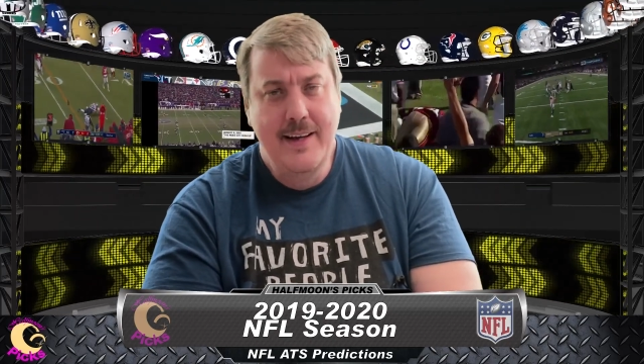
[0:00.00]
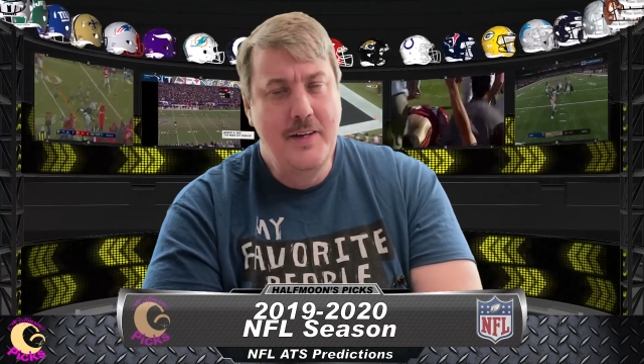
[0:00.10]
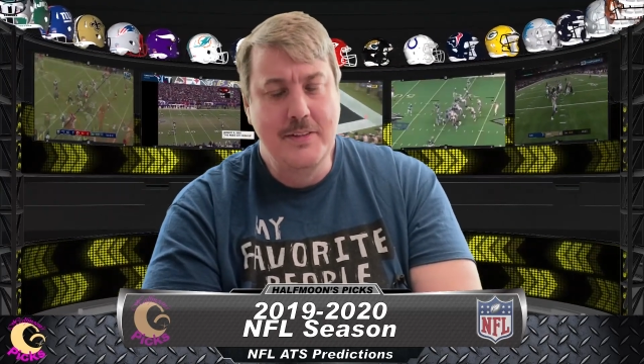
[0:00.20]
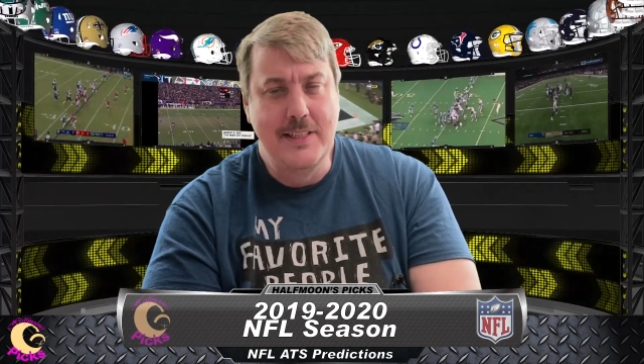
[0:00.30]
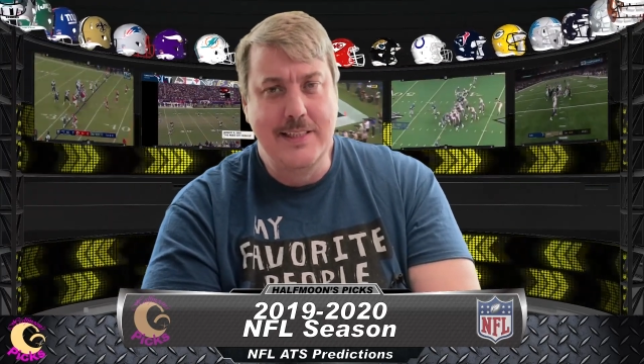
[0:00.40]

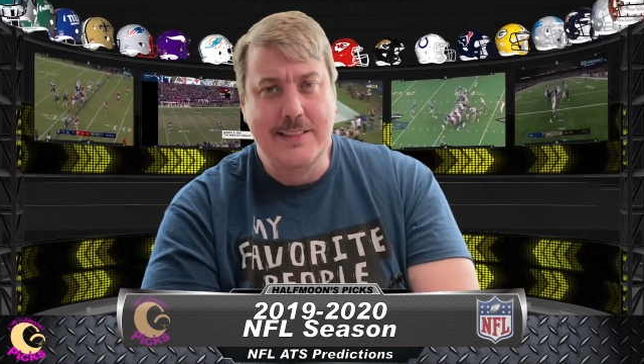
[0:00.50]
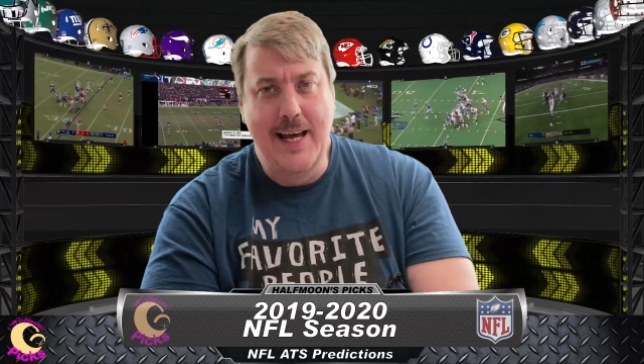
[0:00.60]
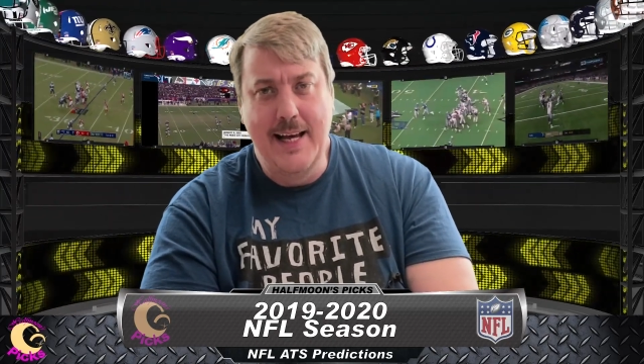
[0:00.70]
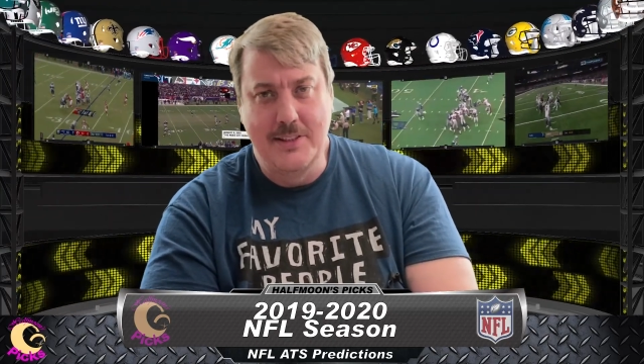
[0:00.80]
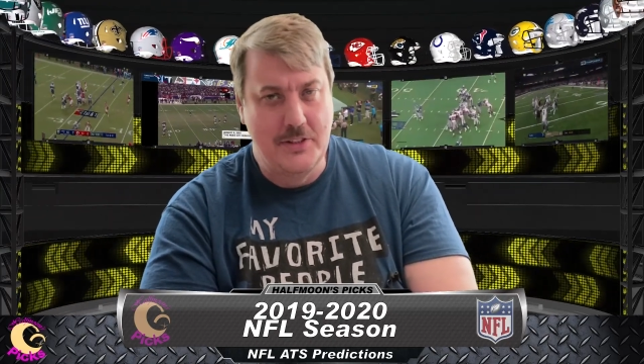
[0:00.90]
it was a
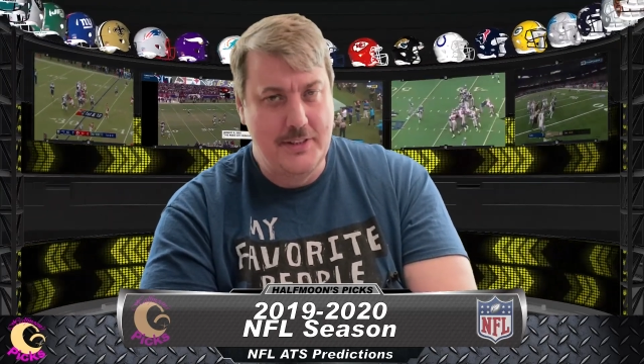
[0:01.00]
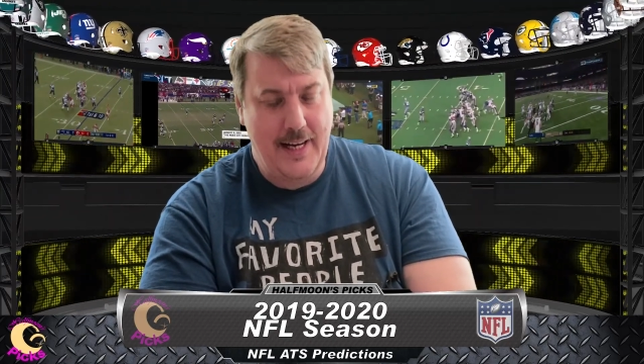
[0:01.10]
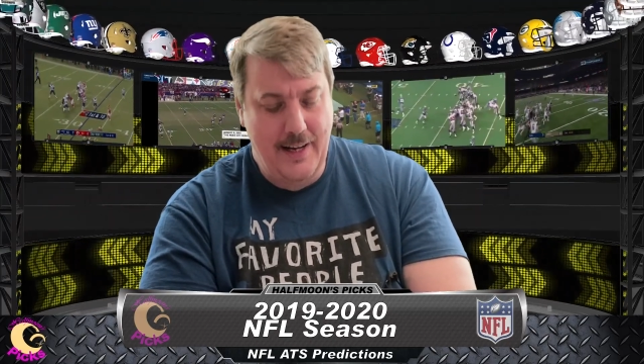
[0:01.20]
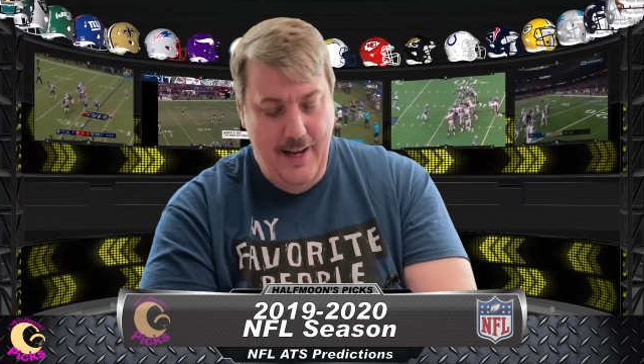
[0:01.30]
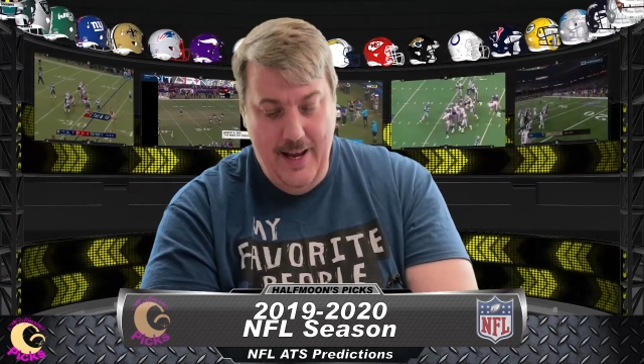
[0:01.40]
disaster
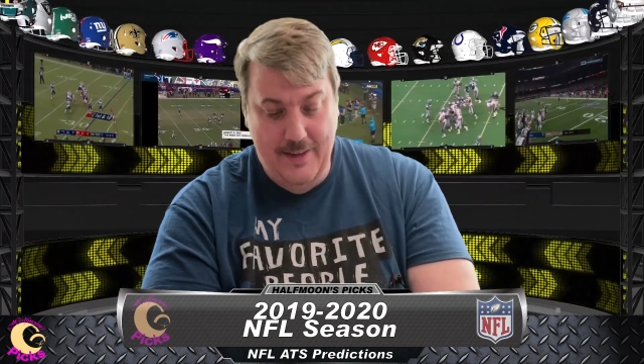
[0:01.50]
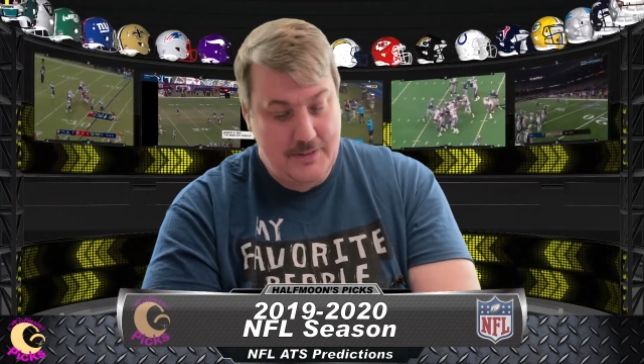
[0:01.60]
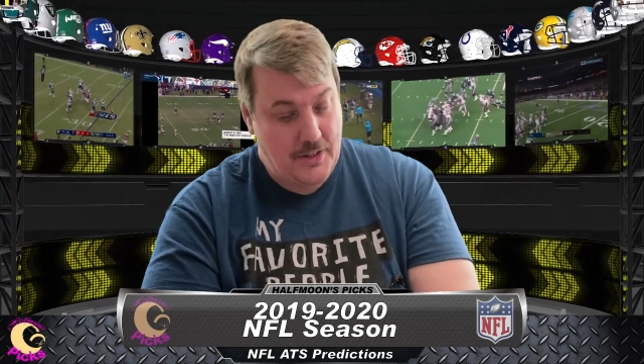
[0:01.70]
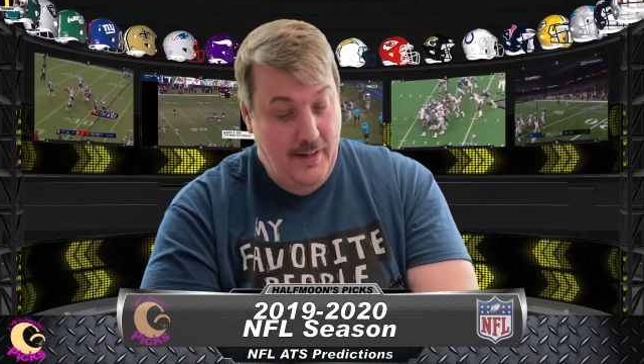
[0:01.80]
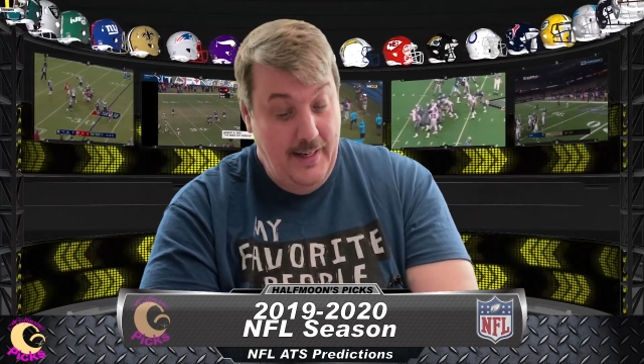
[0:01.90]
second
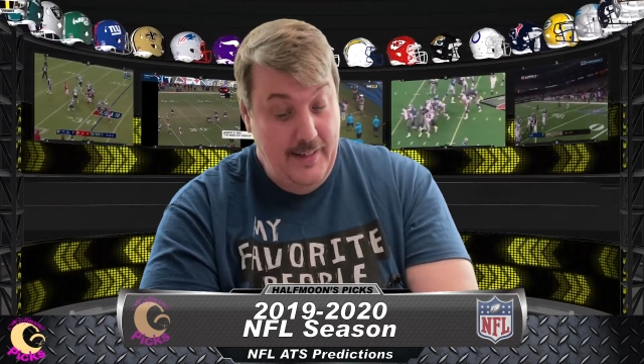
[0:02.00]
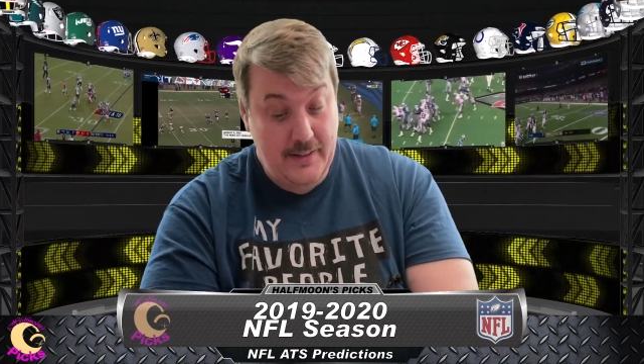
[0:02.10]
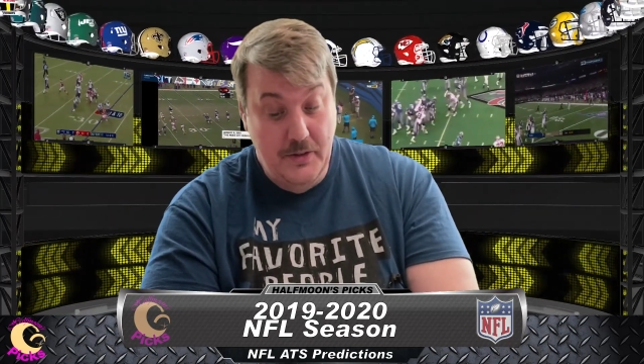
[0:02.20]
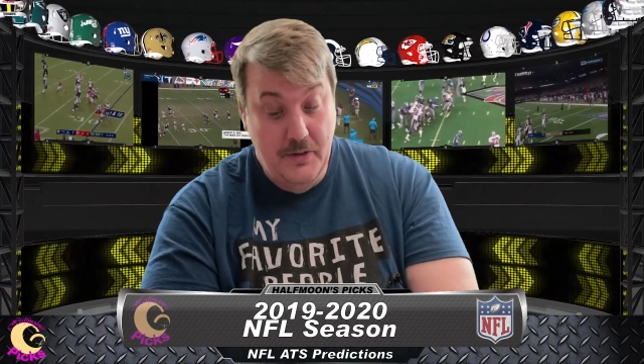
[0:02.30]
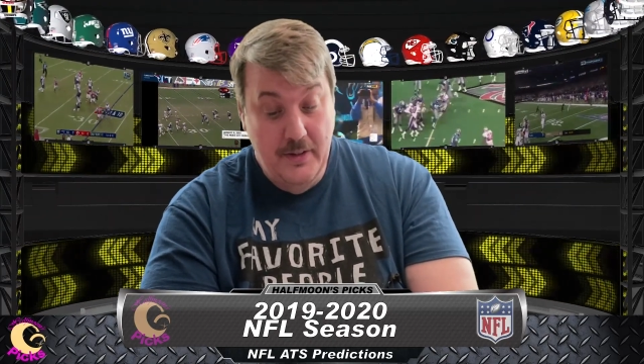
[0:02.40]
half. So
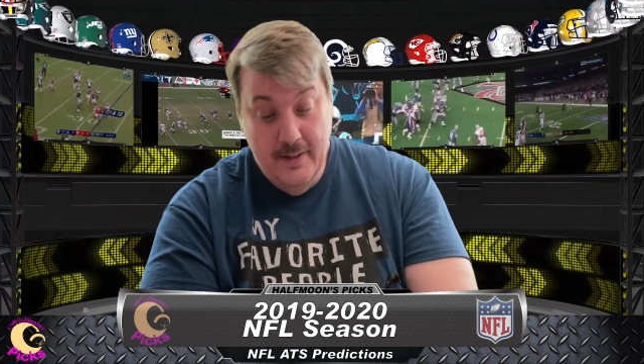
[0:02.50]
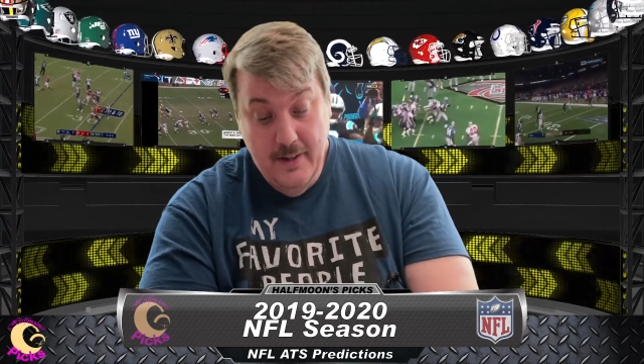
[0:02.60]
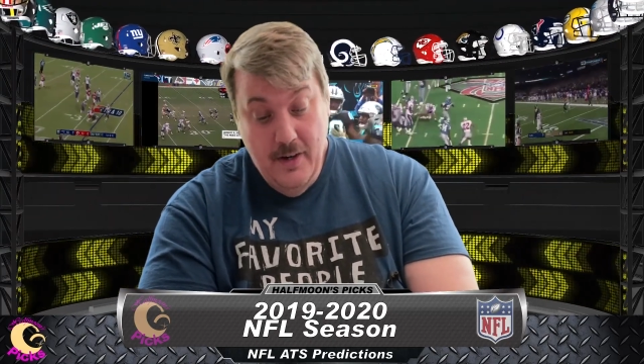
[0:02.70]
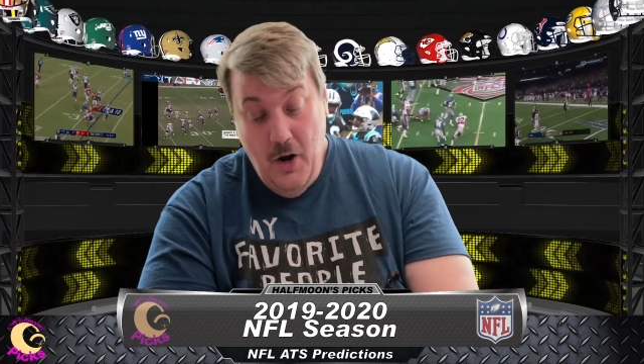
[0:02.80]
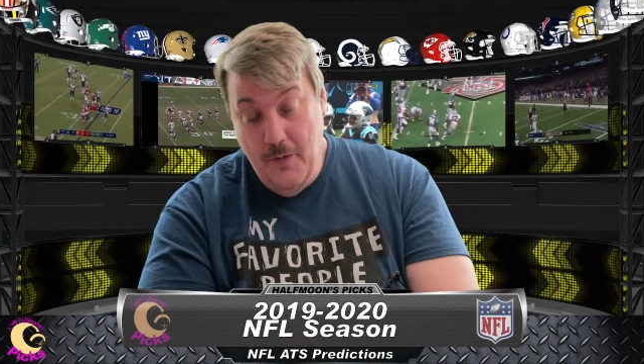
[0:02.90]
anywho,
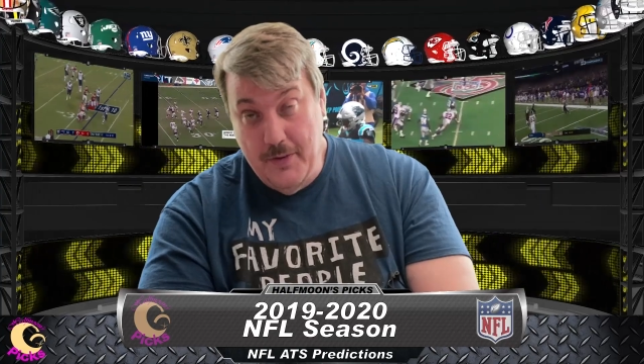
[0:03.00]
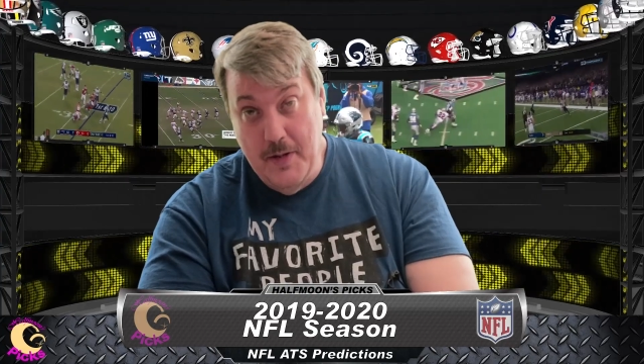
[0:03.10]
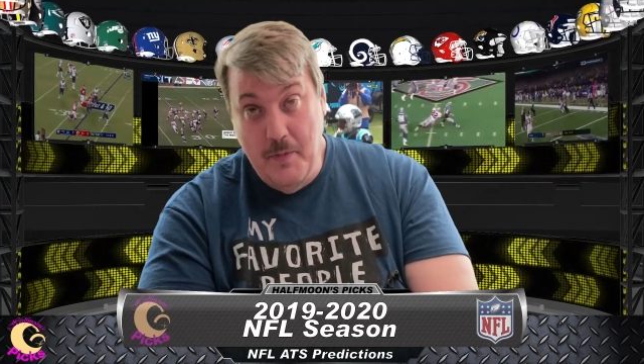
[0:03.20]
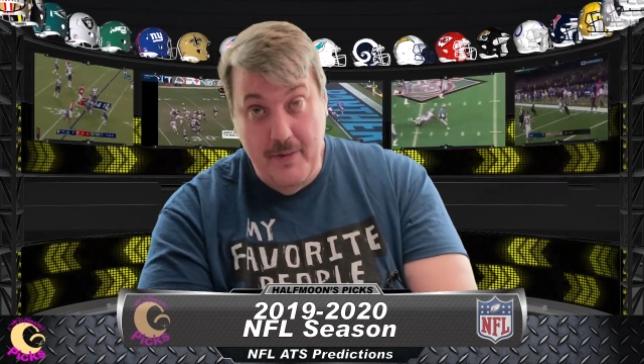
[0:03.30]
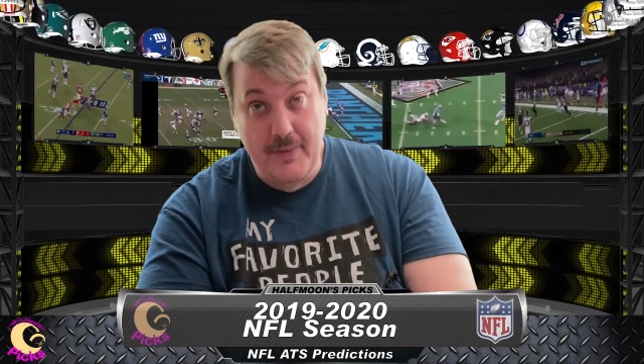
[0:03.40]

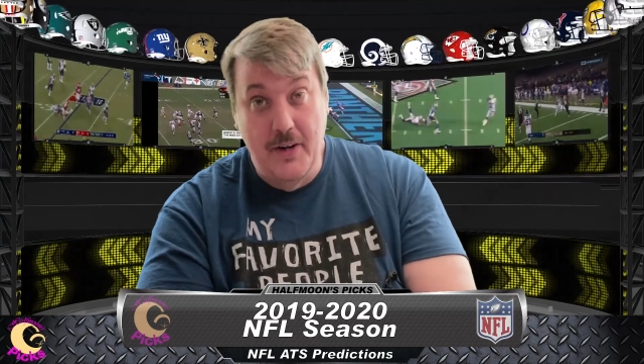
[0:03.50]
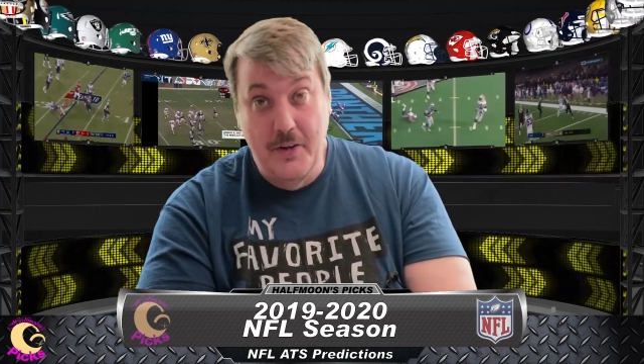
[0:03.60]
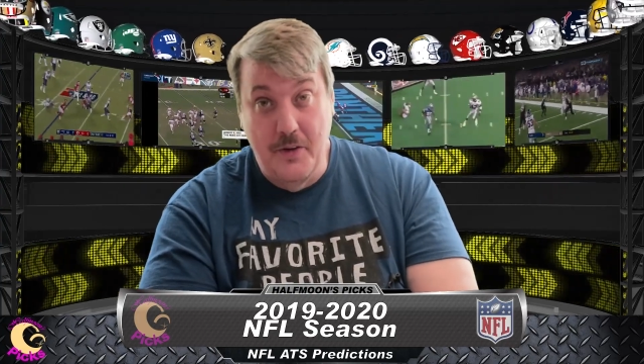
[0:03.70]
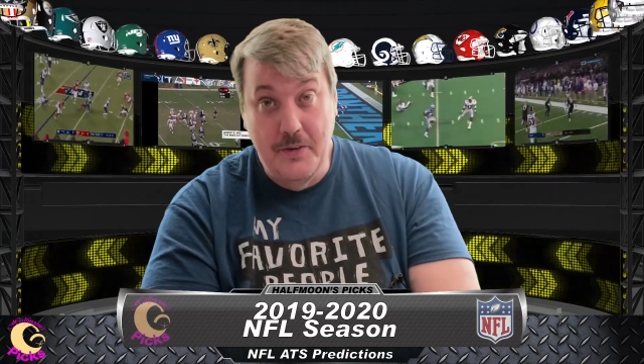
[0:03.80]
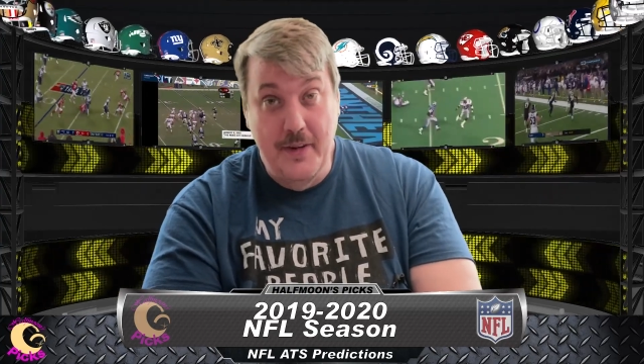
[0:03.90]
hopefully Buffalo
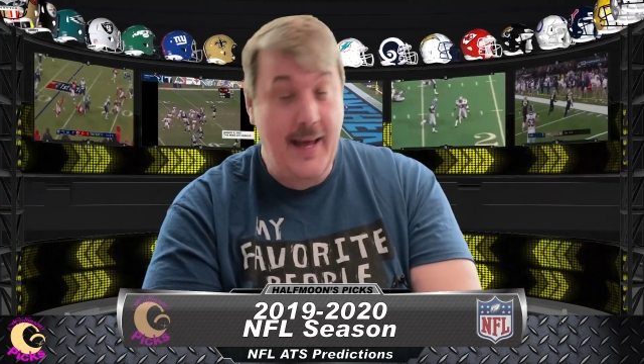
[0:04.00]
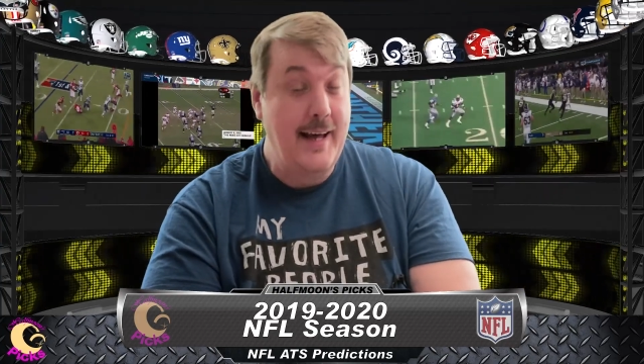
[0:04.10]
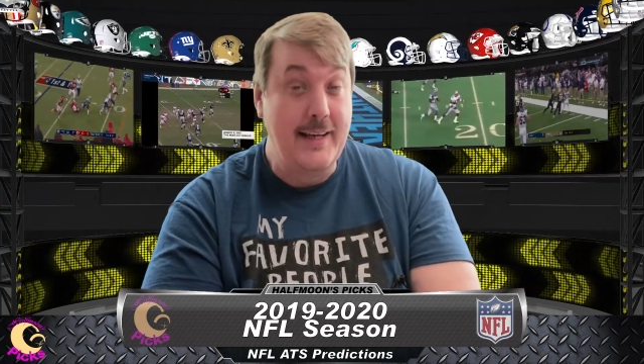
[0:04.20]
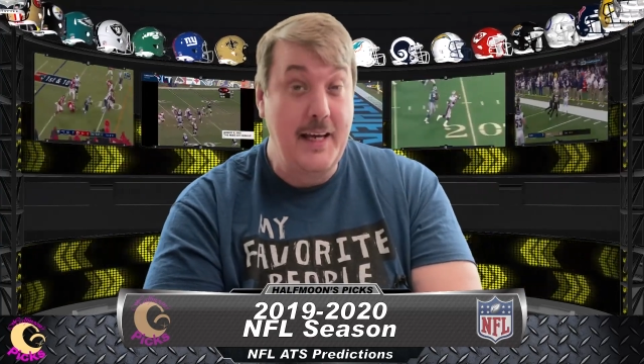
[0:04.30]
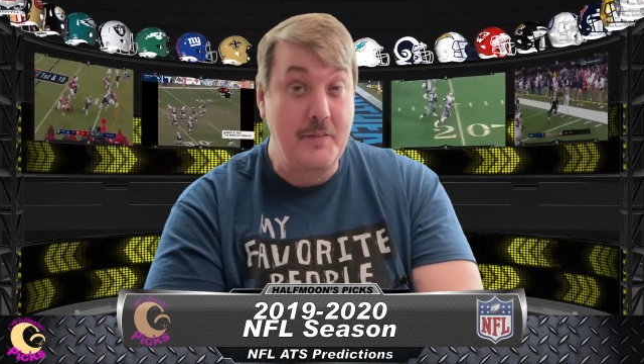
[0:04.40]
don't do that.